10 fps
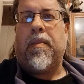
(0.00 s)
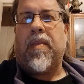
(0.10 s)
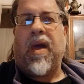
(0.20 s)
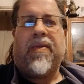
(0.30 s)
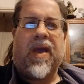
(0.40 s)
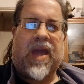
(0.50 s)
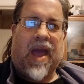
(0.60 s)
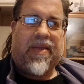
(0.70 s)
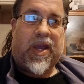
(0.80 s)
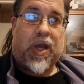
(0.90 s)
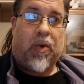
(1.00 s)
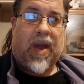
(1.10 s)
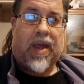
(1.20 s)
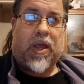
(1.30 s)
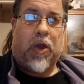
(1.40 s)
and again, they
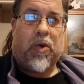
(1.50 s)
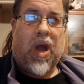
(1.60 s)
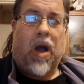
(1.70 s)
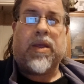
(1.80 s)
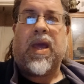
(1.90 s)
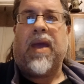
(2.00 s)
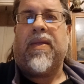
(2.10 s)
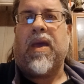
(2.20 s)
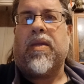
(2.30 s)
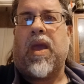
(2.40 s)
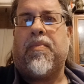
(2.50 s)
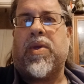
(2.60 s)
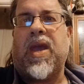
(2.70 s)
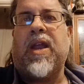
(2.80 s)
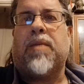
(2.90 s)
showcase 2 cards here. There's a
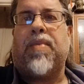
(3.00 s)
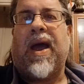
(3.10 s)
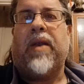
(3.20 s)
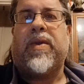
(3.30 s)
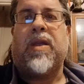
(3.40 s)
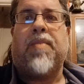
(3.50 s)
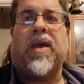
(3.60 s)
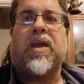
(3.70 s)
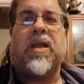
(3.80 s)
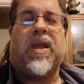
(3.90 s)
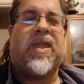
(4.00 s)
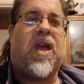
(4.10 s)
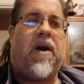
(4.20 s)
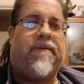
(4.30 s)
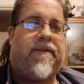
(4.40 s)
proceed as planned, which is basically
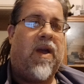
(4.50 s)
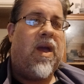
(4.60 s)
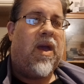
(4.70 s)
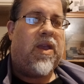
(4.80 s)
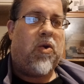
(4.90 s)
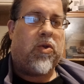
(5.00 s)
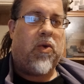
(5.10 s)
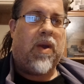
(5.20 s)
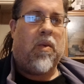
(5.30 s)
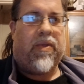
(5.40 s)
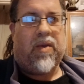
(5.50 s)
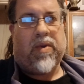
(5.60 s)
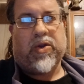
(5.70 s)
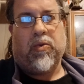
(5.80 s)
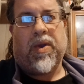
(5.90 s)
tough. You're doing what the
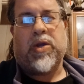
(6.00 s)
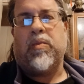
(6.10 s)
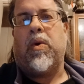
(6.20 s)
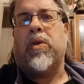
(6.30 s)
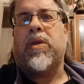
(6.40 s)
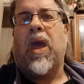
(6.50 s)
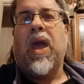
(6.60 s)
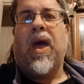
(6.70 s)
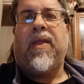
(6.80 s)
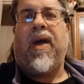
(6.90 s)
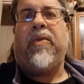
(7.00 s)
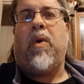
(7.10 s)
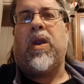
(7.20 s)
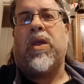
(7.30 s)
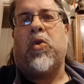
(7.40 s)
original mission was. The other
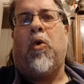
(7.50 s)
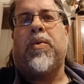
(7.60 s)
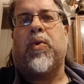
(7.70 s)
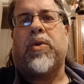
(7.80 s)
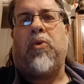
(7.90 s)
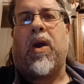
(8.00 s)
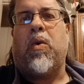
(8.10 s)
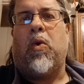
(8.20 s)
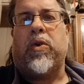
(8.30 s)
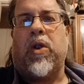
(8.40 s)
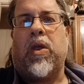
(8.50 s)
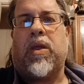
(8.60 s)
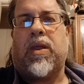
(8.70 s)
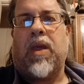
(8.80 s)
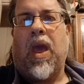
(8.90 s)
one is an orbital strike
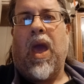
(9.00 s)
coordinates.